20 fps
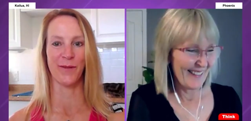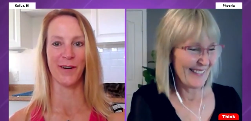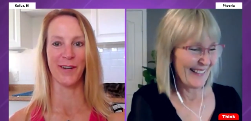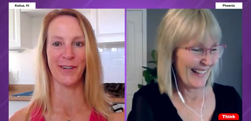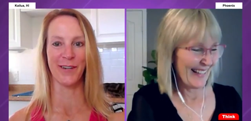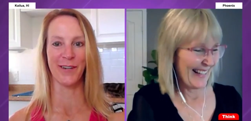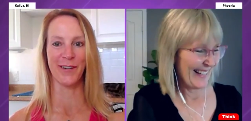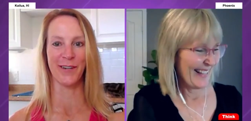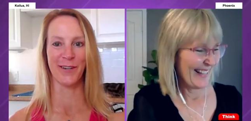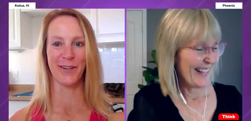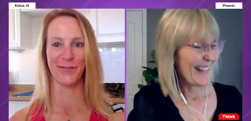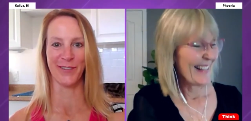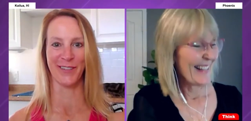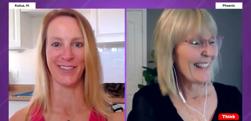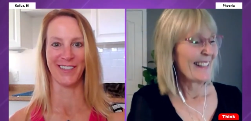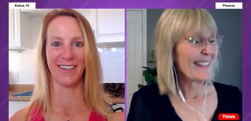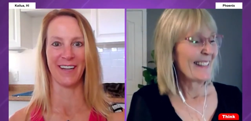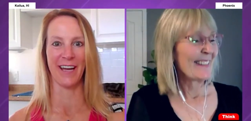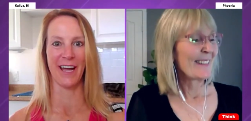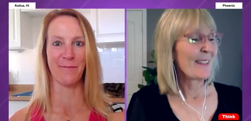Speaker 1: okay.
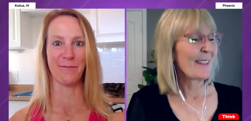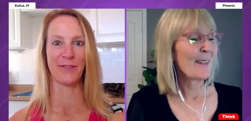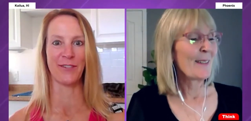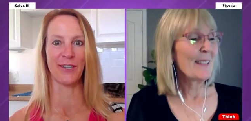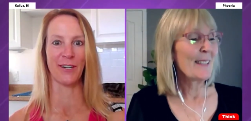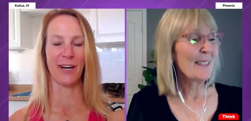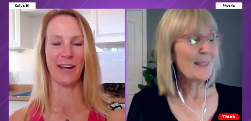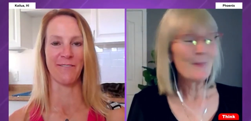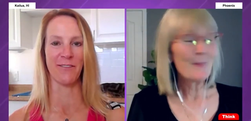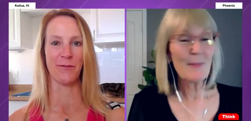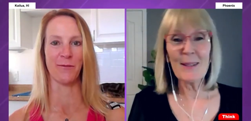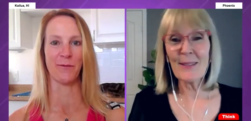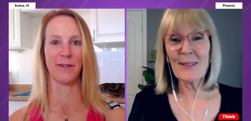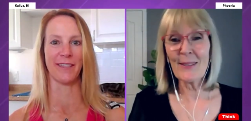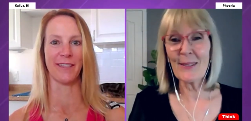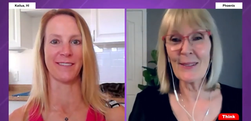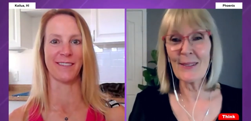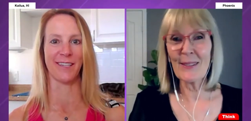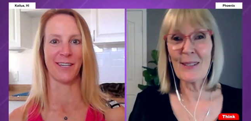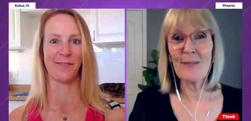So, sure these
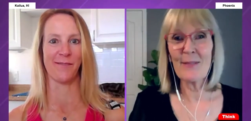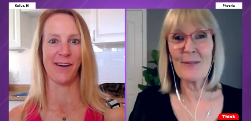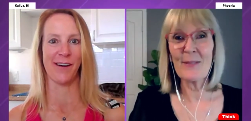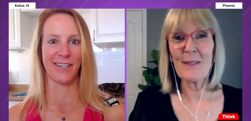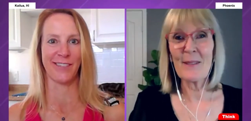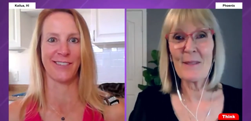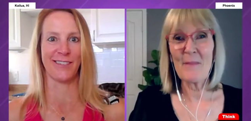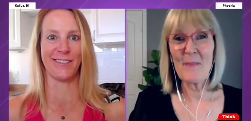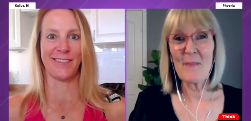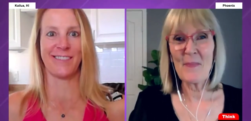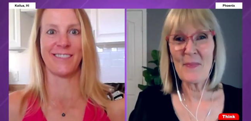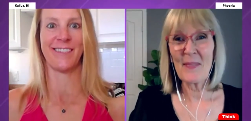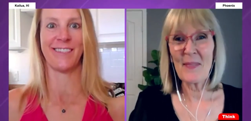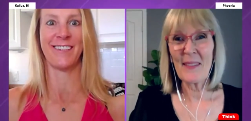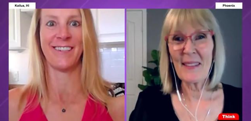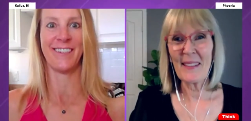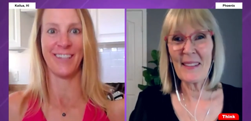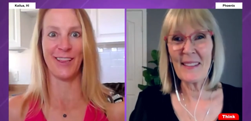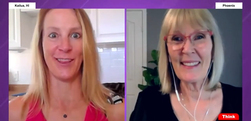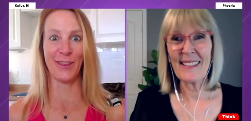muscles have.
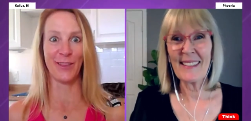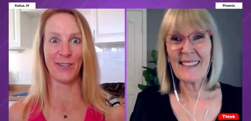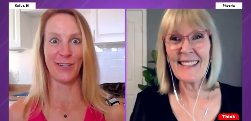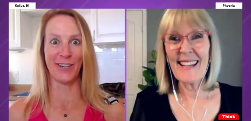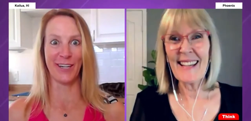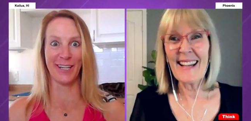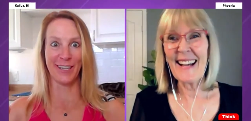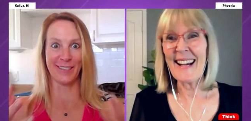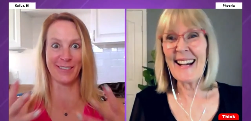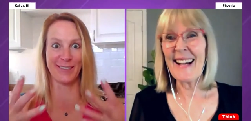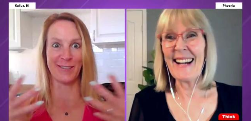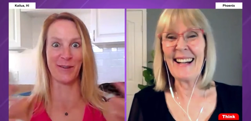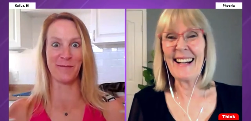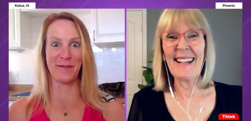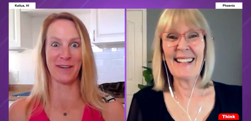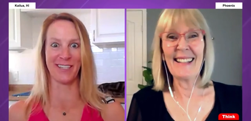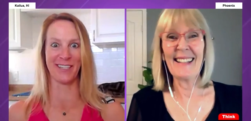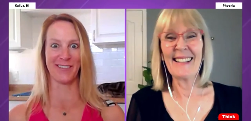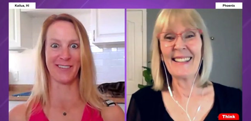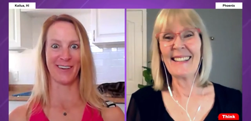Learning yeah. so
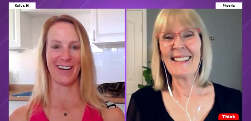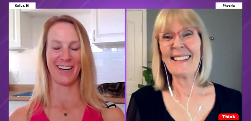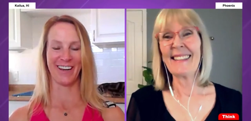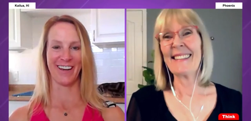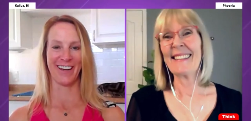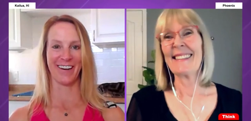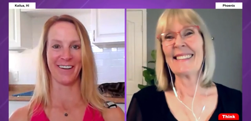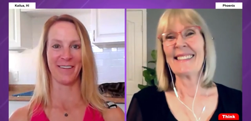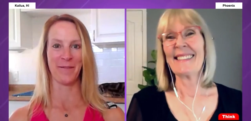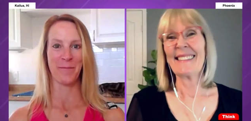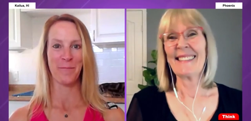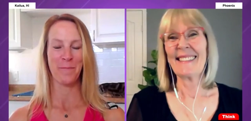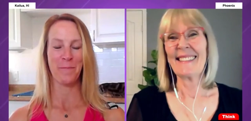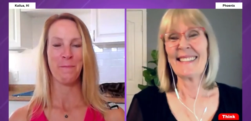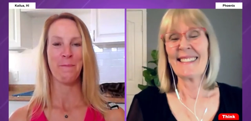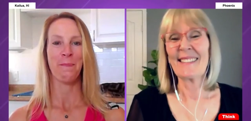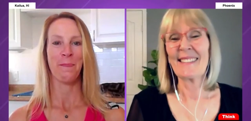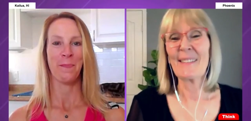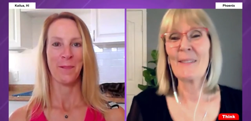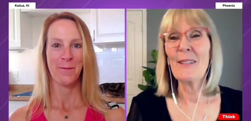much right now.
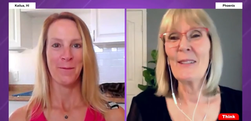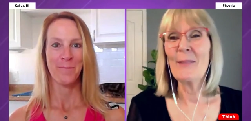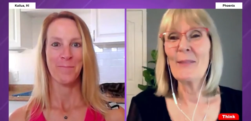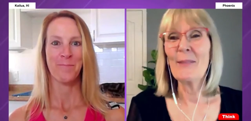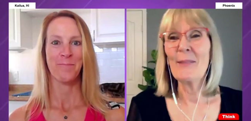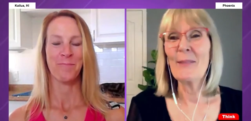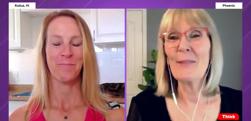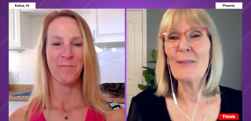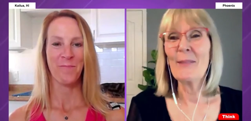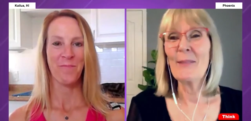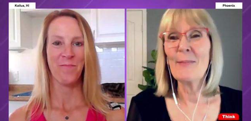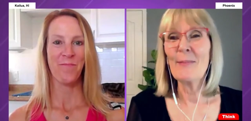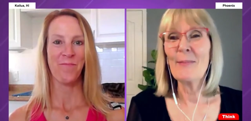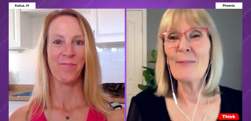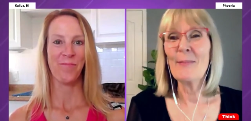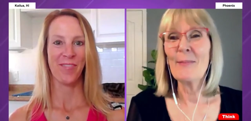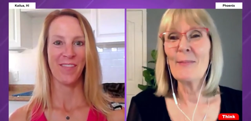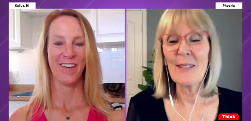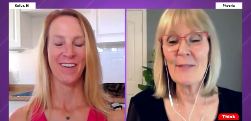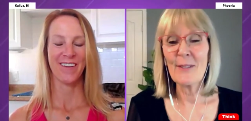
Speaker 2: So these muscles
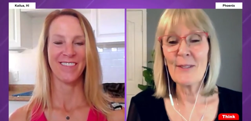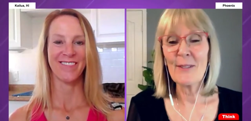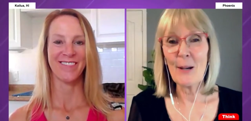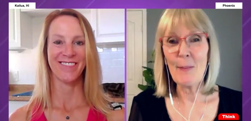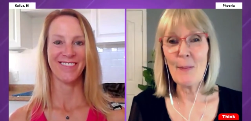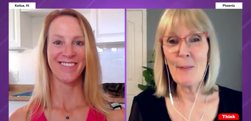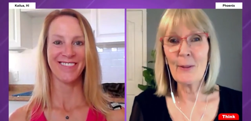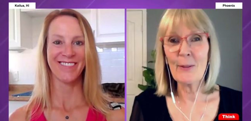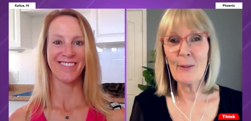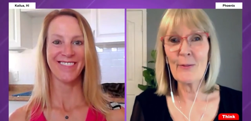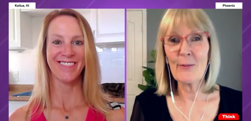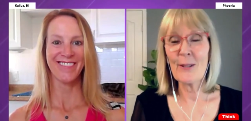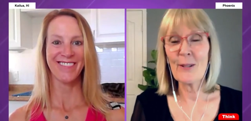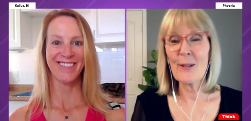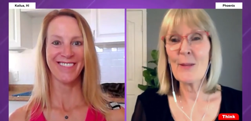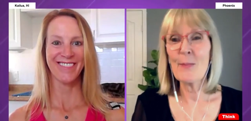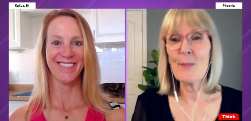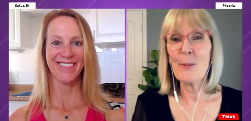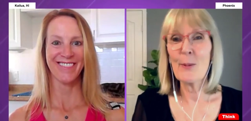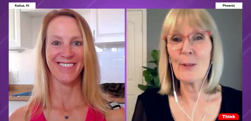have a couple of very
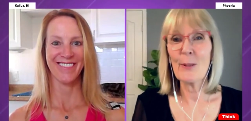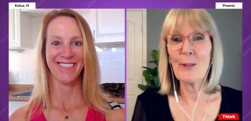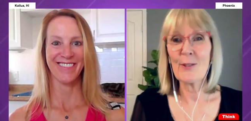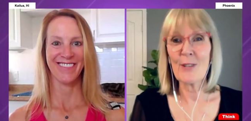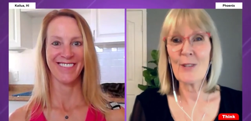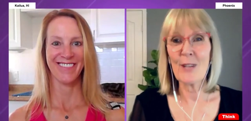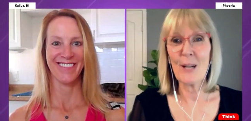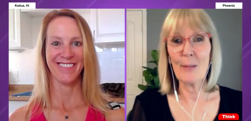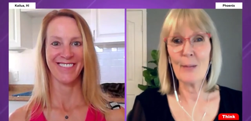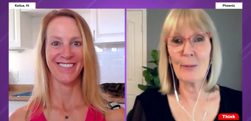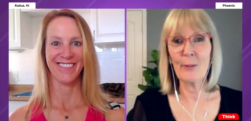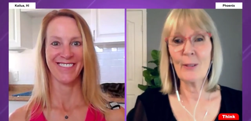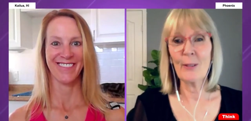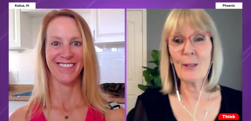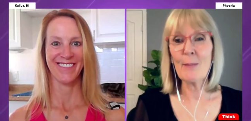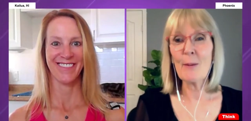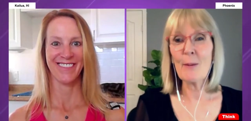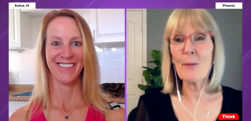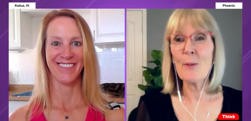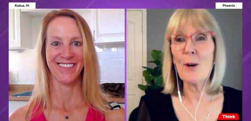important jobs. Number
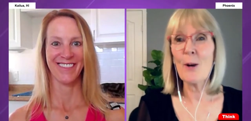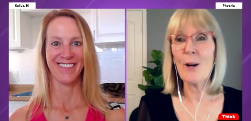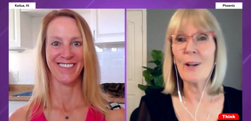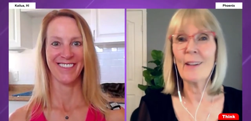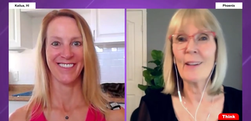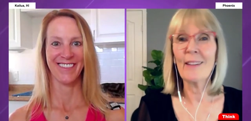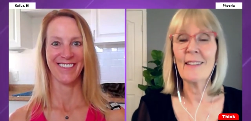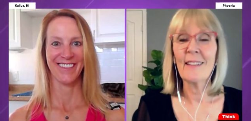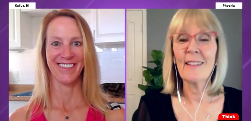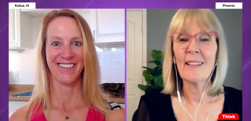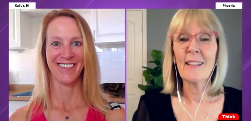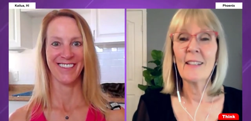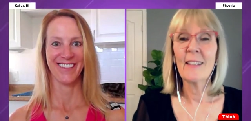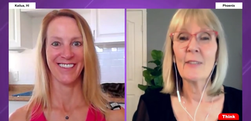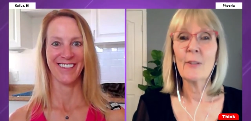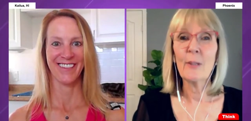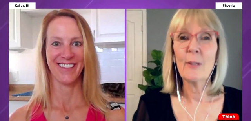one, to